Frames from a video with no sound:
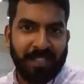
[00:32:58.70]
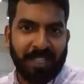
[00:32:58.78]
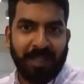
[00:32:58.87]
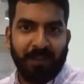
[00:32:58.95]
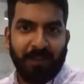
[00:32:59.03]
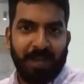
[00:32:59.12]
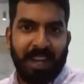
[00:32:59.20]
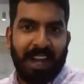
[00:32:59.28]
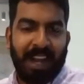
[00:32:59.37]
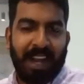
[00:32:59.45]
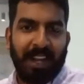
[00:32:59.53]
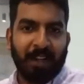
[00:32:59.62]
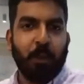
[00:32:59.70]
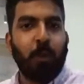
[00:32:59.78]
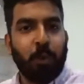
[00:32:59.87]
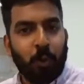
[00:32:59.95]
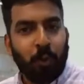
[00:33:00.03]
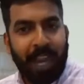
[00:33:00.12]
see.
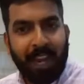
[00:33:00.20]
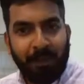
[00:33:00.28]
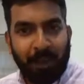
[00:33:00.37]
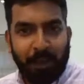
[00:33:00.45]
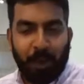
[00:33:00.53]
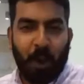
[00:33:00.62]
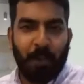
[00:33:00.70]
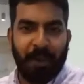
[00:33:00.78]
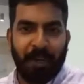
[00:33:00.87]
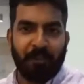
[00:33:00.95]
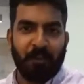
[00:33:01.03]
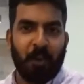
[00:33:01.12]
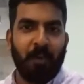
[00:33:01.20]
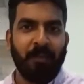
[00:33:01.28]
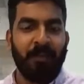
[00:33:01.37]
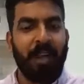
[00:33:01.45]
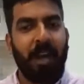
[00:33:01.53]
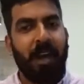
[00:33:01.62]
You can maybe comment
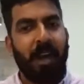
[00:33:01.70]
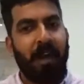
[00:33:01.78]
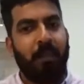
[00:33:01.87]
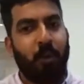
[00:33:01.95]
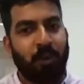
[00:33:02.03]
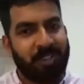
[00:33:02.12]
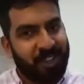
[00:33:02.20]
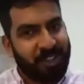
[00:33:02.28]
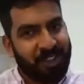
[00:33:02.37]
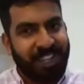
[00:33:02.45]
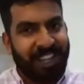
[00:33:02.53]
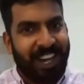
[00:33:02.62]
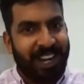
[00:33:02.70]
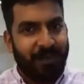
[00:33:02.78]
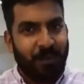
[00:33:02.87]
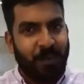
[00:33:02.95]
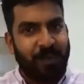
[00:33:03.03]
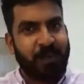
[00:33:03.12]
from a more surgical and a
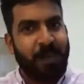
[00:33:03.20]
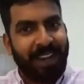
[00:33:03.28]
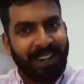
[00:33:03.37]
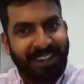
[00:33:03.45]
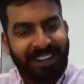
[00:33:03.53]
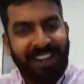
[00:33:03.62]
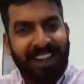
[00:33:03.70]
more spinal